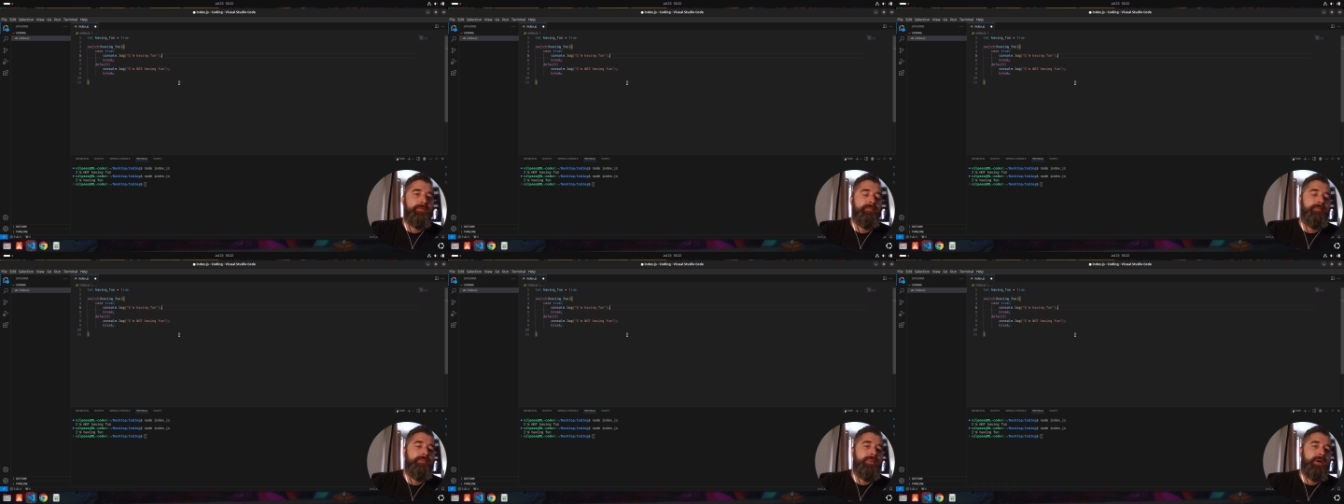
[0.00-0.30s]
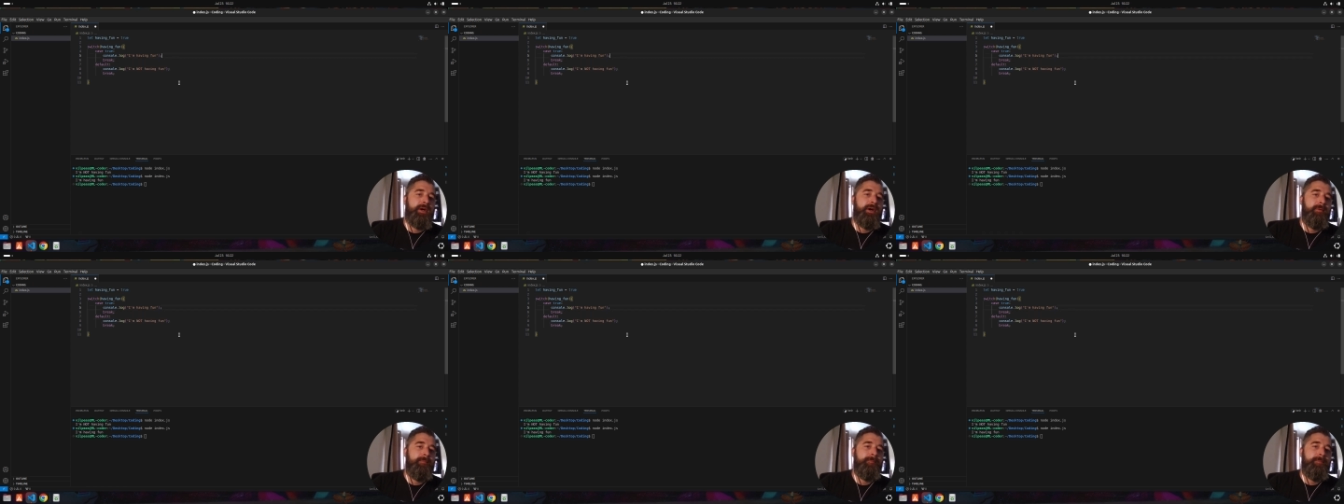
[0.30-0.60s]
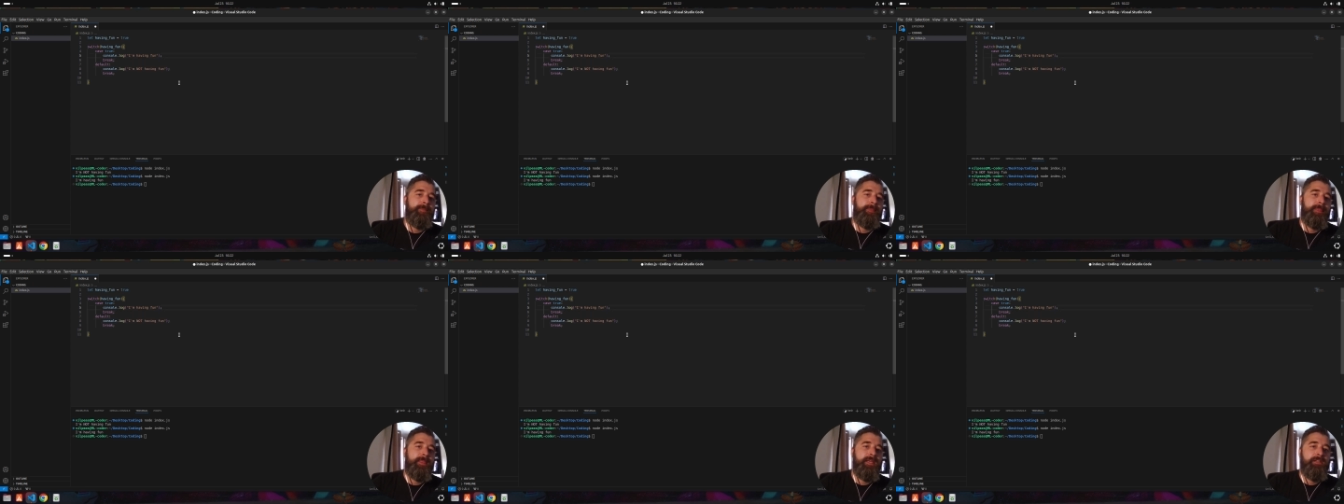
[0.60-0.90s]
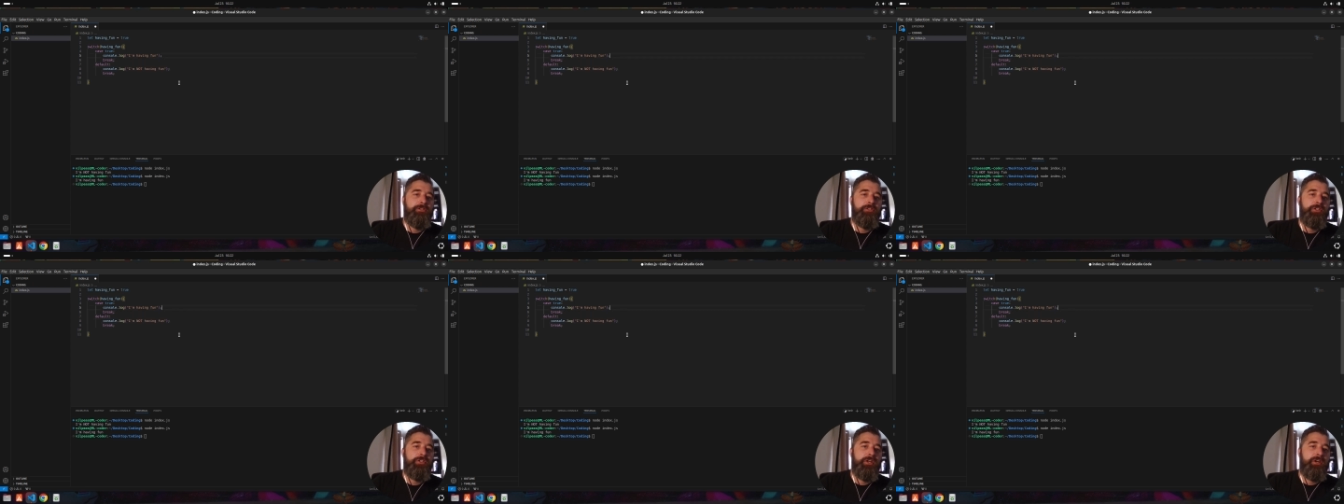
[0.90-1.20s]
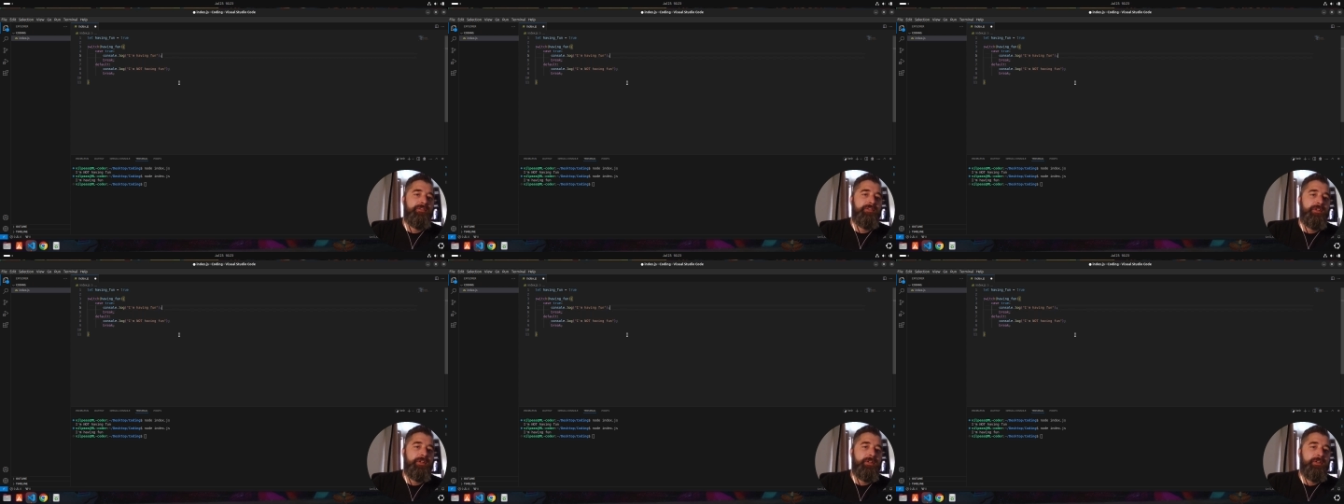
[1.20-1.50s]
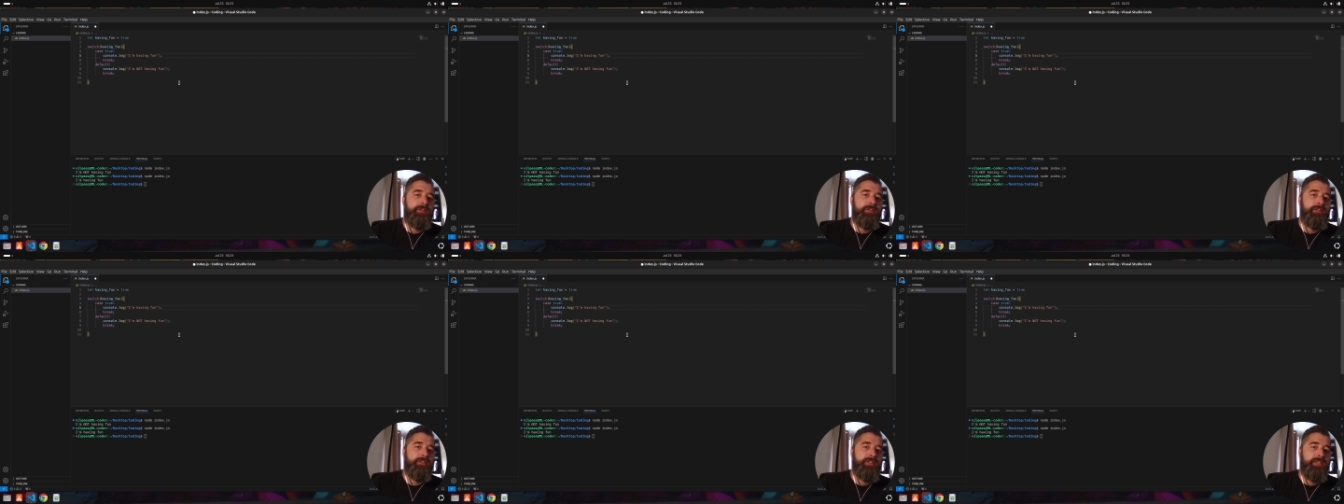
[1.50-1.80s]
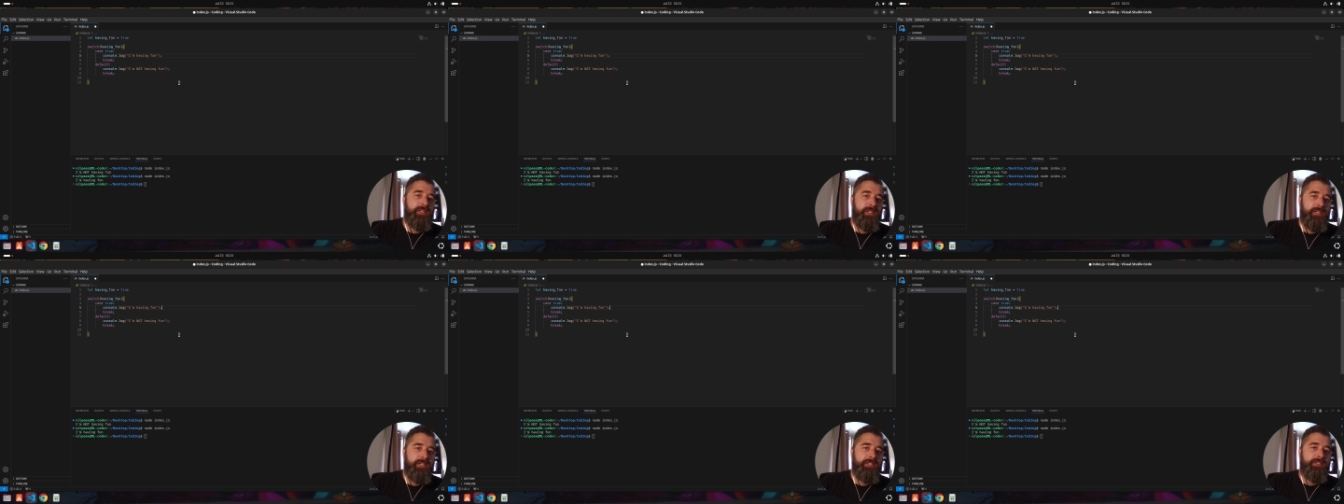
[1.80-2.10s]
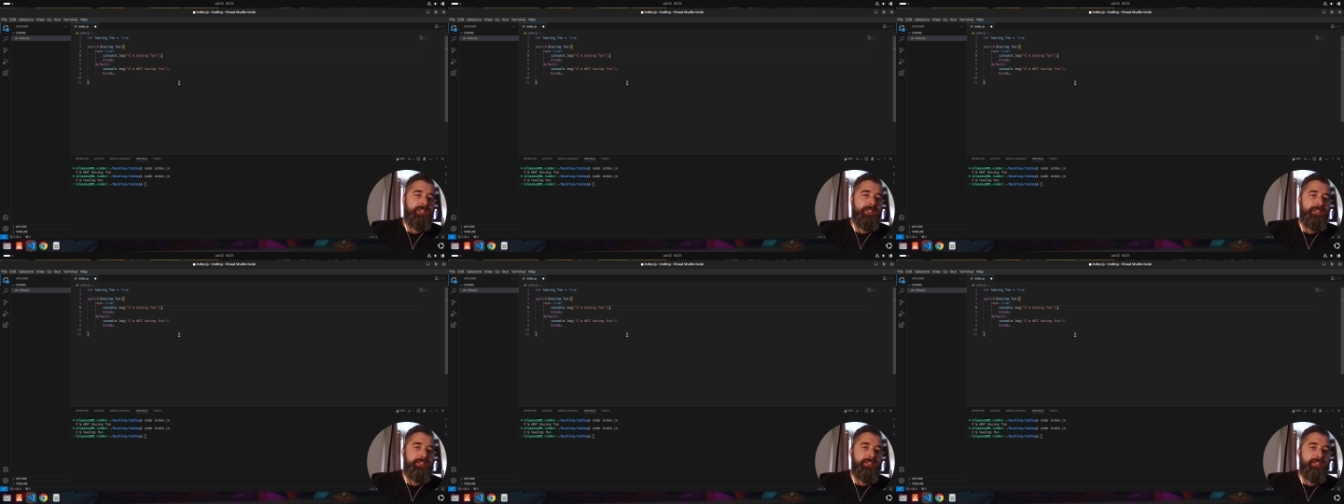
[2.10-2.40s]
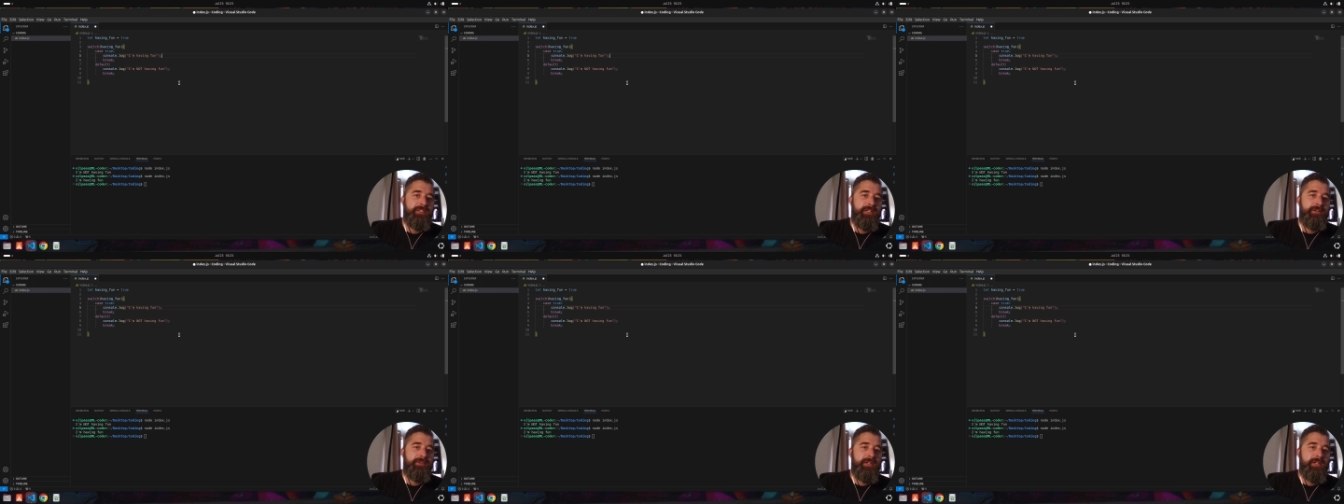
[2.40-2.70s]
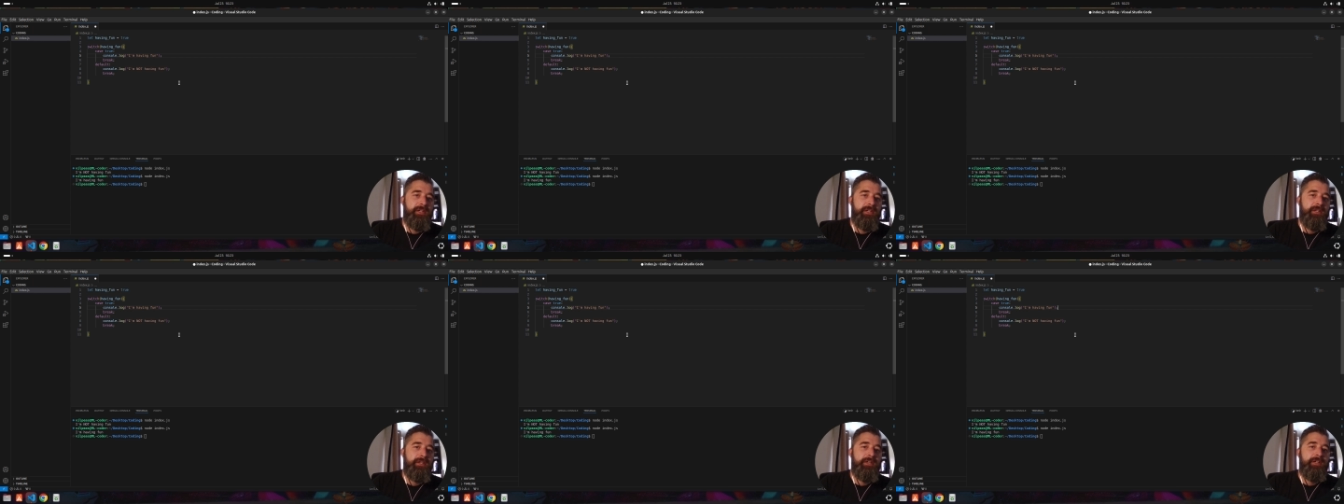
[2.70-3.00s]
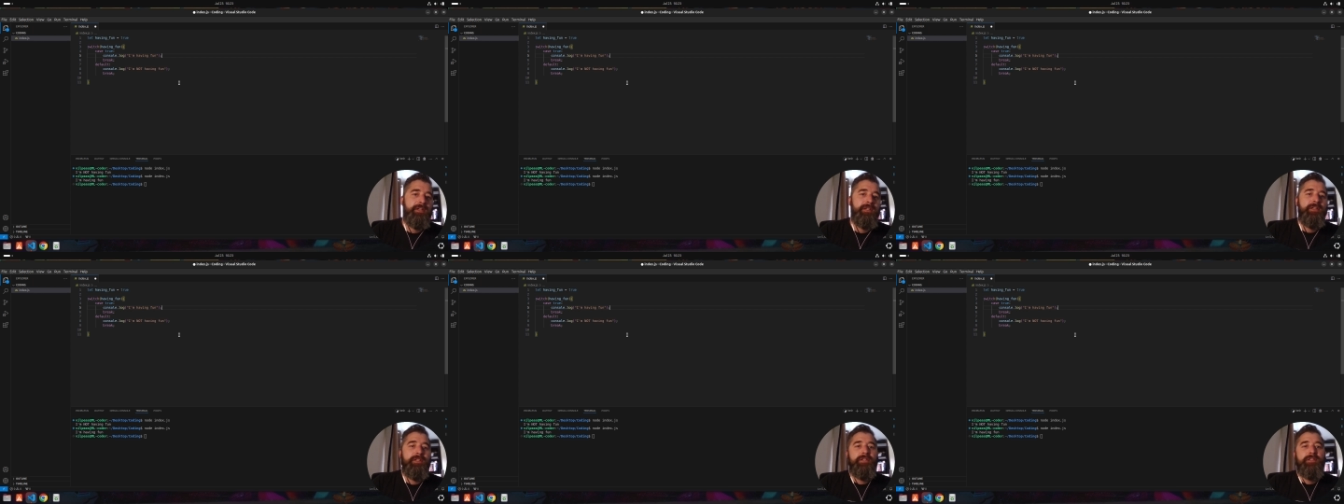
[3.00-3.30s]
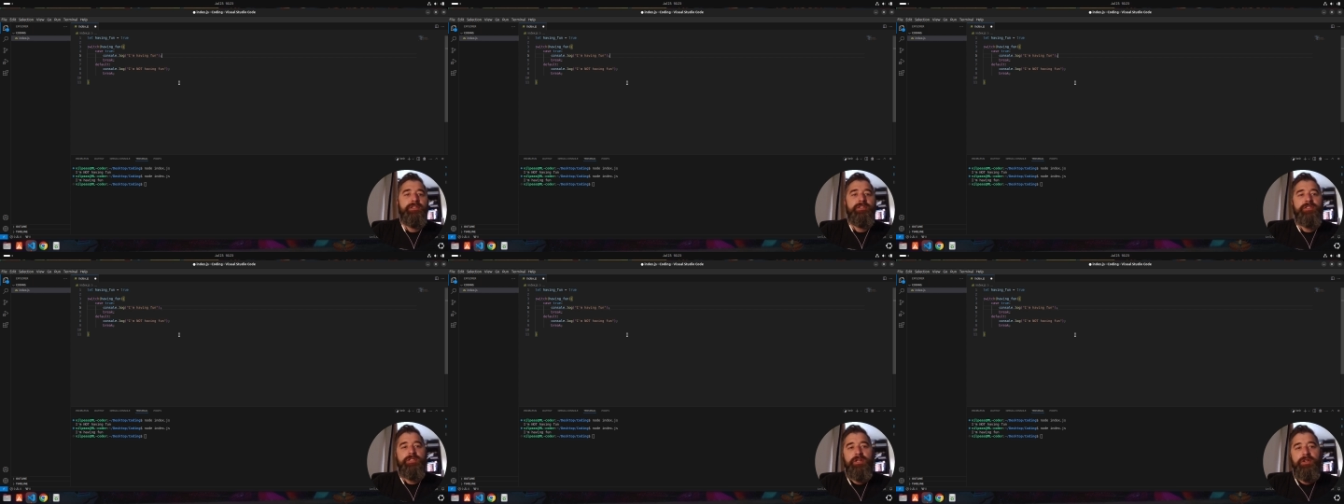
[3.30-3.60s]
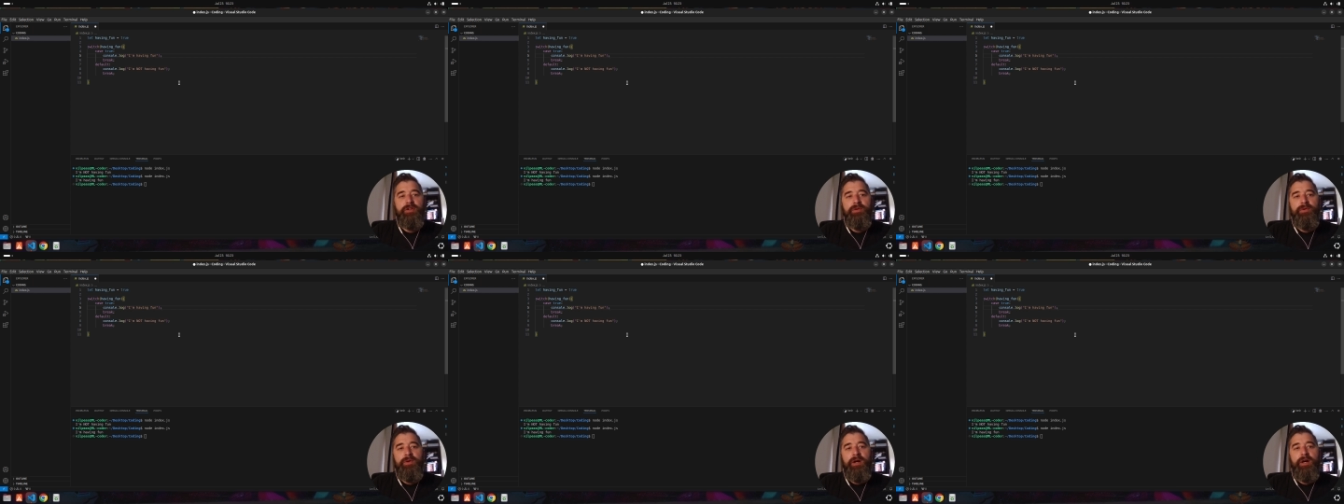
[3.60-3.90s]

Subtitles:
but in Java it is necessary. So I